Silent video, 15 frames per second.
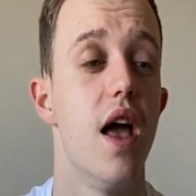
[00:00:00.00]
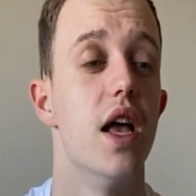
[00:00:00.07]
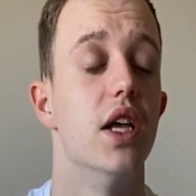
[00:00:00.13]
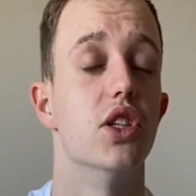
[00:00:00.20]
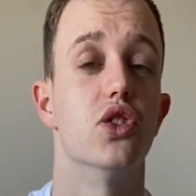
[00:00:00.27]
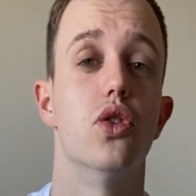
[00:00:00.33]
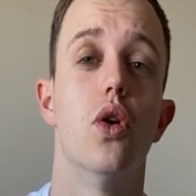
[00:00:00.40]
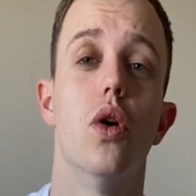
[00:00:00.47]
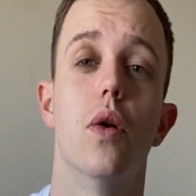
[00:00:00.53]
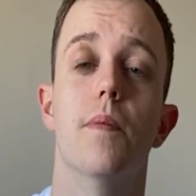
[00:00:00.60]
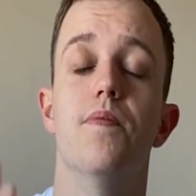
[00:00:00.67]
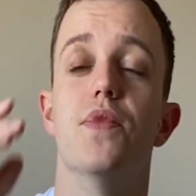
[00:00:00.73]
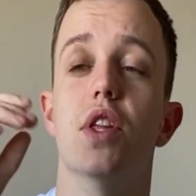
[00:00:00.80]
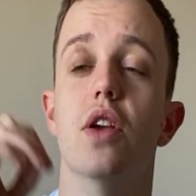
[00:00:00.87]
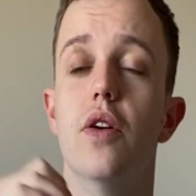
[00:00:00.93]
So
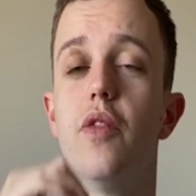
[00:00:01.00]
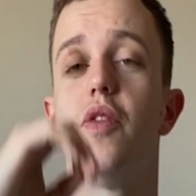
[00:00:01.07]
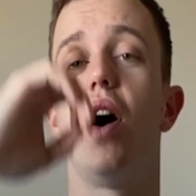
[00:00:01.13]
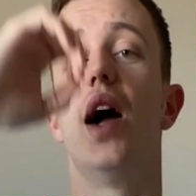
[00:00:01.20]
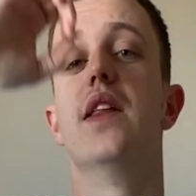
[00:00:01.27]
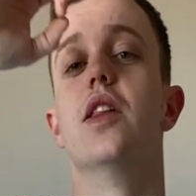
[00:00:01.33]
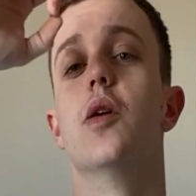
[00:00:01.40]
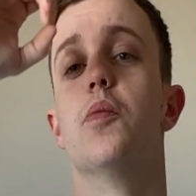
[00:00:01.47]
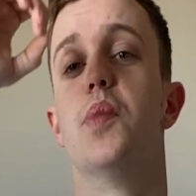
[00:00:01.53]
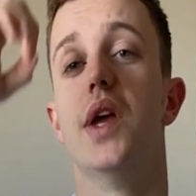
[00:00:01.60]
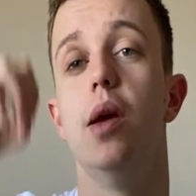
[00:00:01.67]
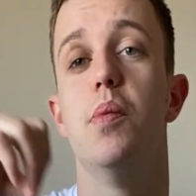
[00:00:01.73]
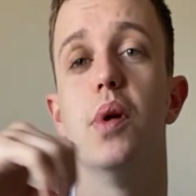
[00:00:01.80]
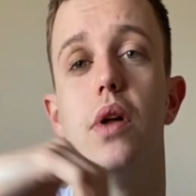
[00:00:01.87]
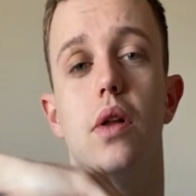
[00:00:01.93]
you'll find that
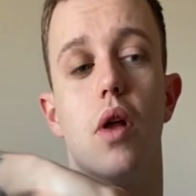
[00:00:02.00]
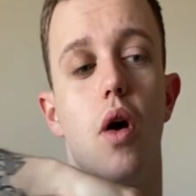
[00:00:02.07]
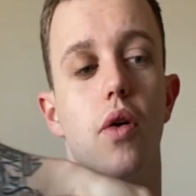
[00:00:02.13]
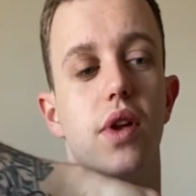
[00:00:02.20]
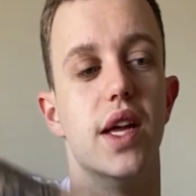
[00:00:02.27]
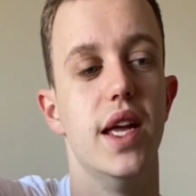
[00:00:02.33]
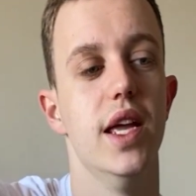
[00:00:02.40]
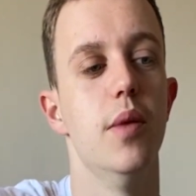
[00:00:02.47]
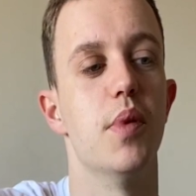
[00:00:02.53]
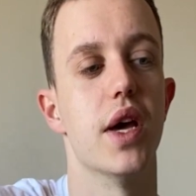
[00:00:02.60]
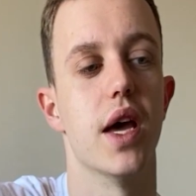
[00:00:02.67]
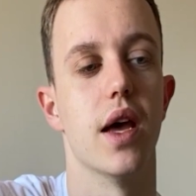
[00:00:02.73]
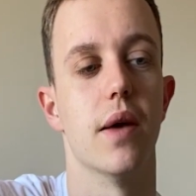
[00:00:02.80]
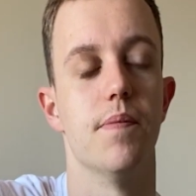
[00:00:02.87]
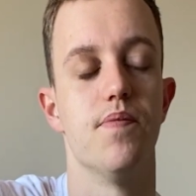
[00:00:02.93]
people on
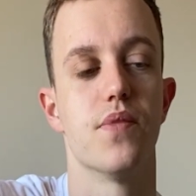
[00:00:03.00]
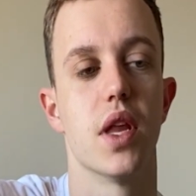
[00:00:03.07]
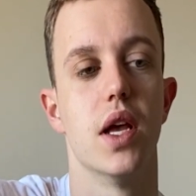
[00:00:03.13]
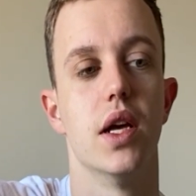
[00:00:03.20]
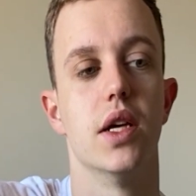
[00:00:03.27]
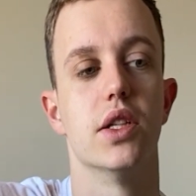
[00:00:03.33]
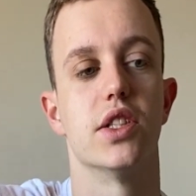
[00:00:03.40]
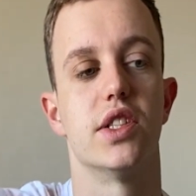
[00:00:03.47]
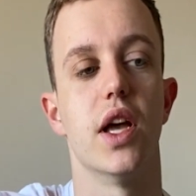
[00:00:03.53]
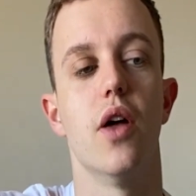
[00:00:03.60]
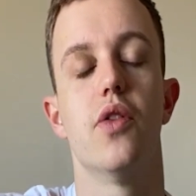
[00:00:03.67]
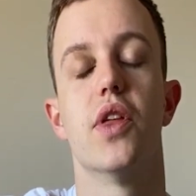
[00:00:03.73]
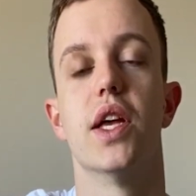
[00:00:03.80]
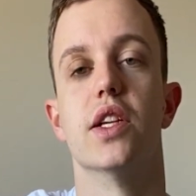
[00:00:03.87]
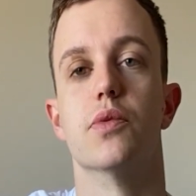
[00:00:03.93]
eBay sell
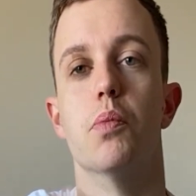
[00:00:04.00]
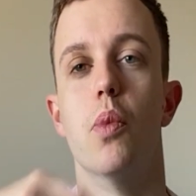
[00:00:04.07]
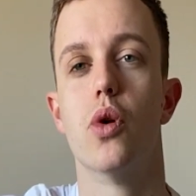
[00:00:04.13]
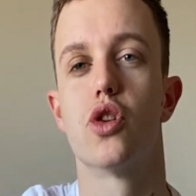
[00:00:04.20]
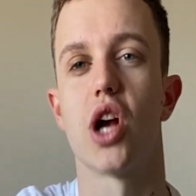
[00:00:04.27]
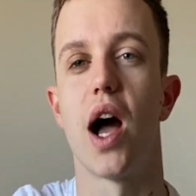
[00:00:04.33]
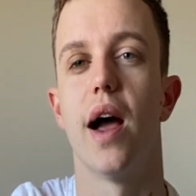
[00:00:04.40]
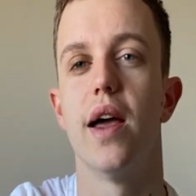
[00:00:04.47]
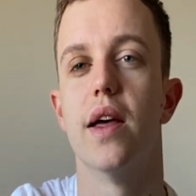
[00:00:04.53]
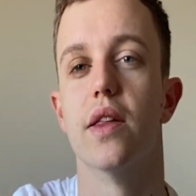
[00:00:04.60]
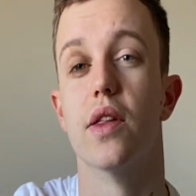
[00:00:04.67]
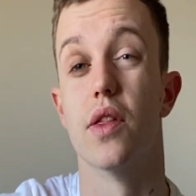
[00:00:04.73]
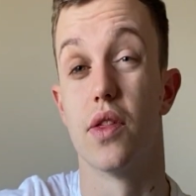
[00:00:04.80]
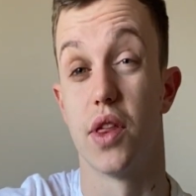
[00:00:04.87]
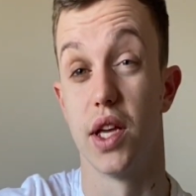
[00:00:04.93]
things much higher
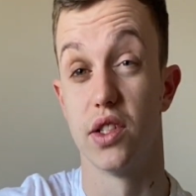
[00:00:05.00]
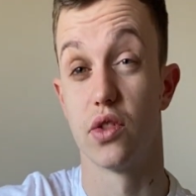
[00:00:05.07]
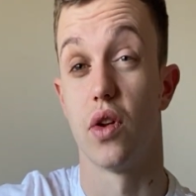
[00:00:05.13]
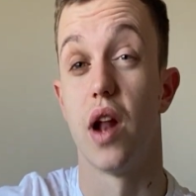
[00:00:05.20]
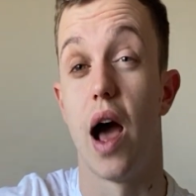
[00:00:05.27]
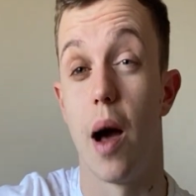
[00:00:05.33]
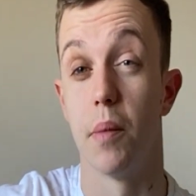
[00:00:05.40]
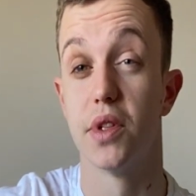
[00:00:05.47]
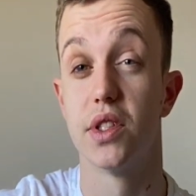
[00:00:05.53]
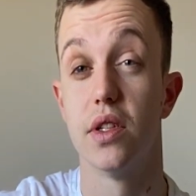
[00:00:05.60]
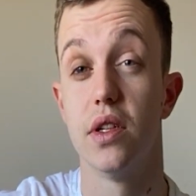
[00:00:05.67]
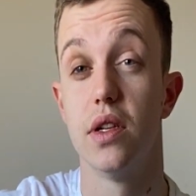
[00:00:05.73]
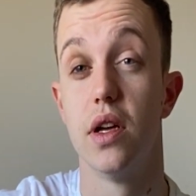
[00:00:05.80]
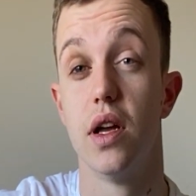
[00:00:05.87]
than things on Amazon.